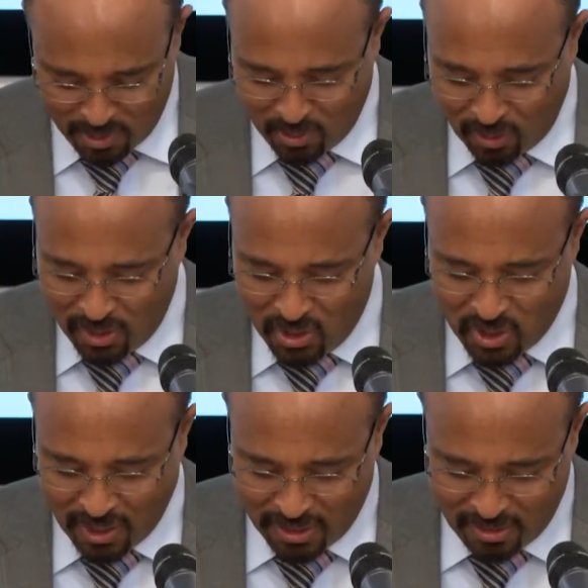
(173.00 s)
and knowledge
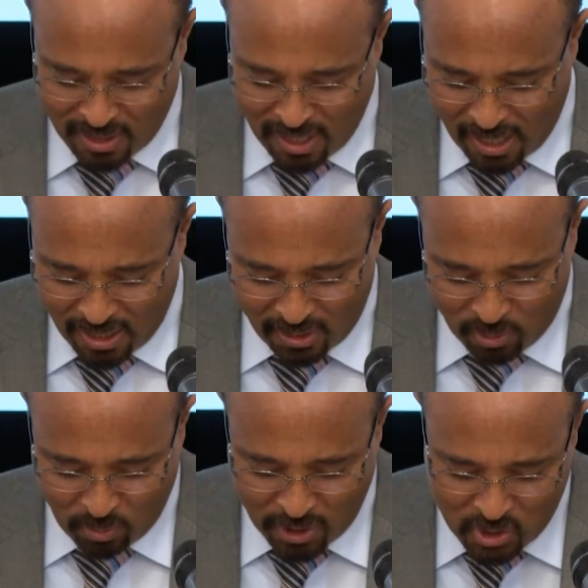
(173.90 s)
sharing
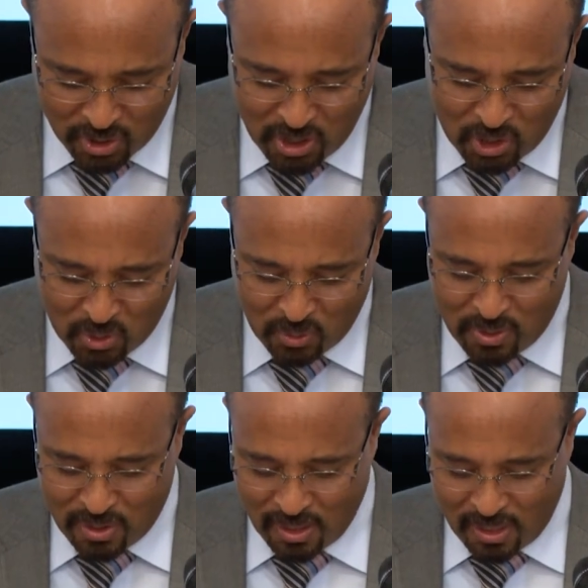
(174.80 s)
issues,